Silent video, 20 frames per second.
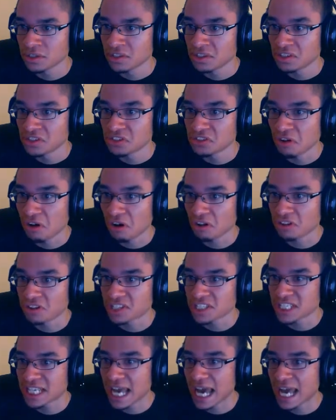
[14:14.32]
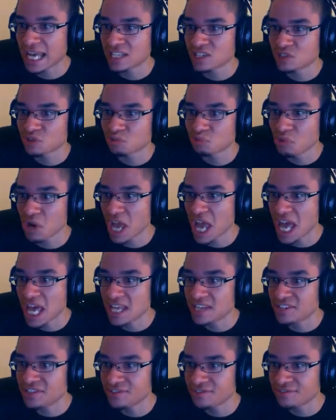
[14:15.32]
It's all the sky's
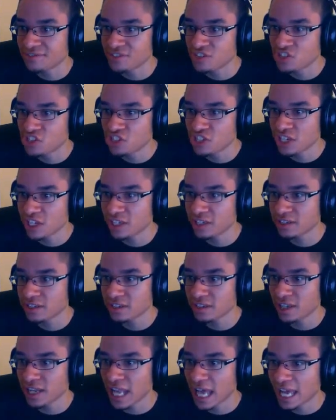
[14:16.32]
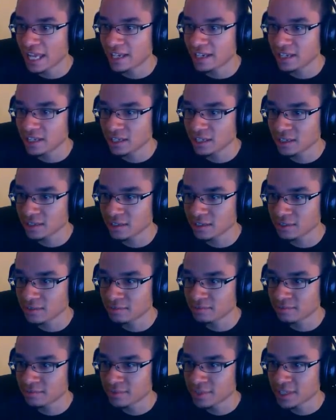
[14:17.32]
red and shit, and lightning.
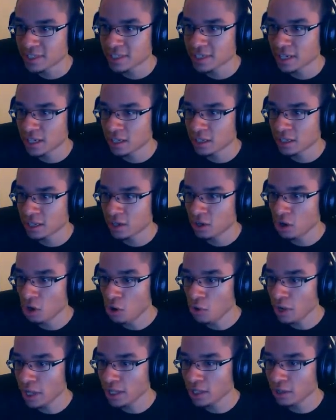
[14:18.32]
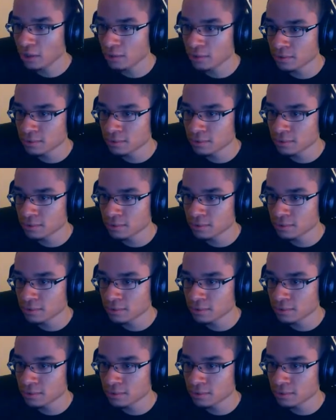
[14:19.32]
It's kind of like, oh, hello.